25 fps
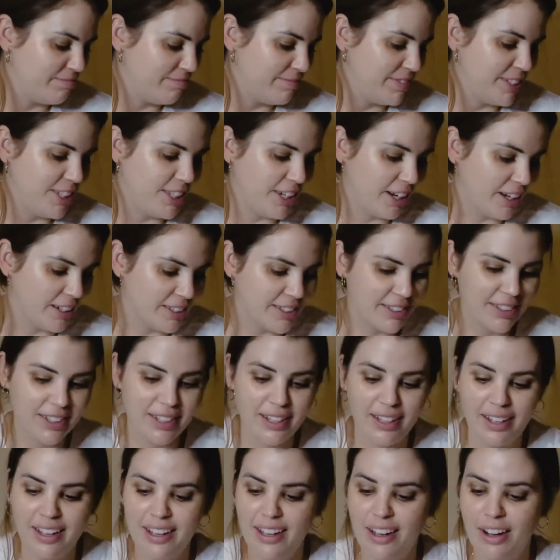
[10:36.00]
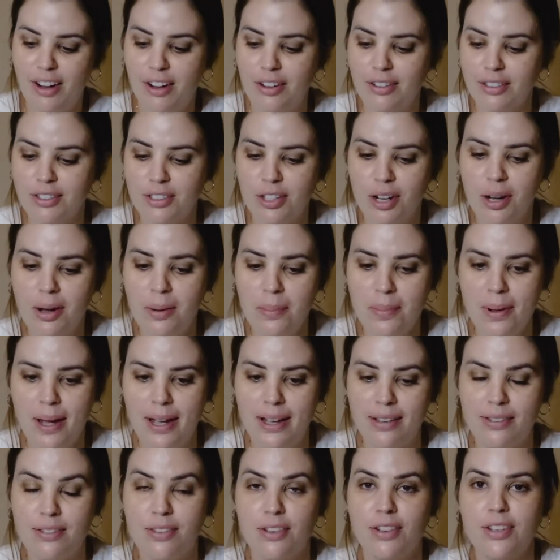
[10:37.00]
dust on top,
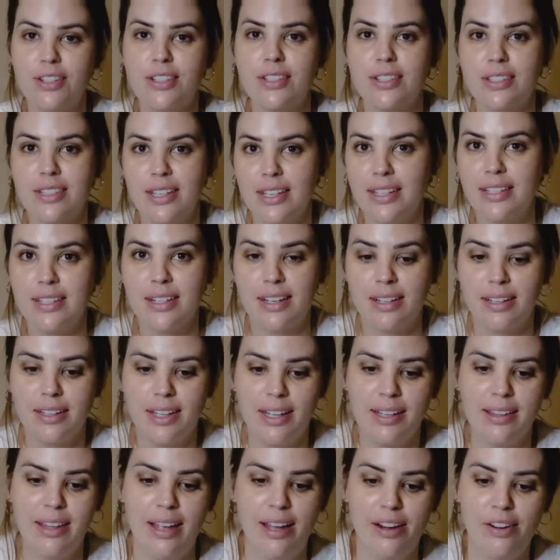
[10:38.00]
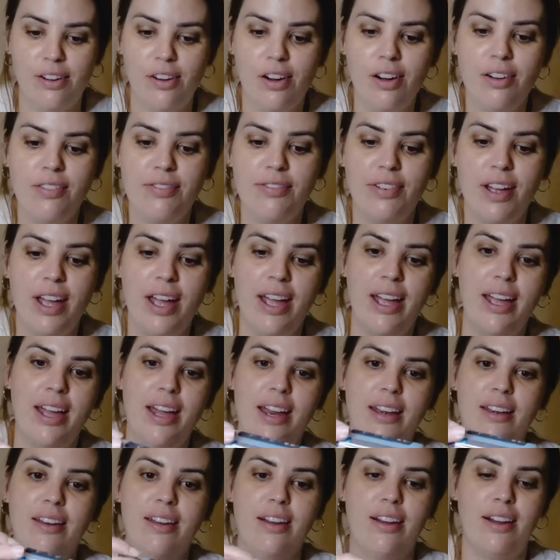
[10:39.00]
so you just need to clean that off.
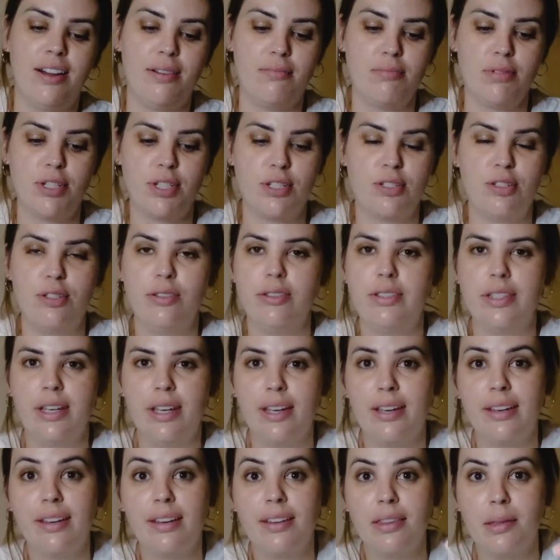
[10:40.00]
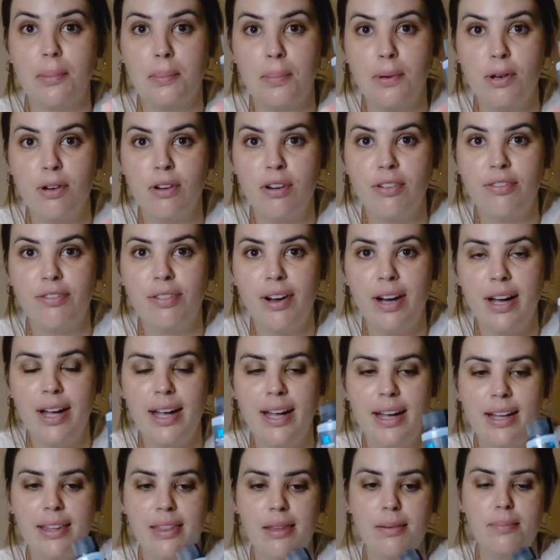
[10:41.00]
And I'm just using the Purify
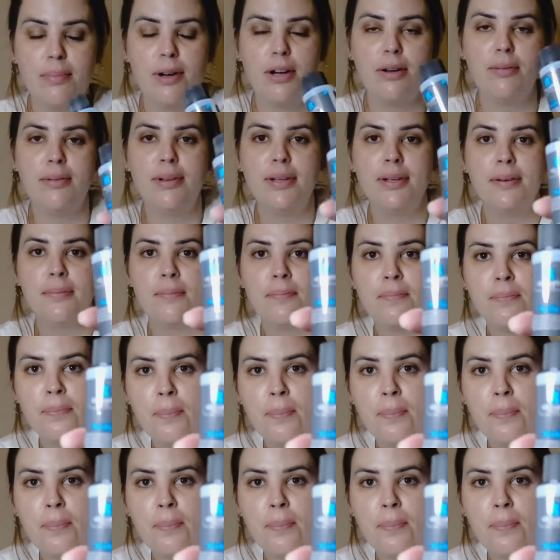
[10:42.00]
at the moment.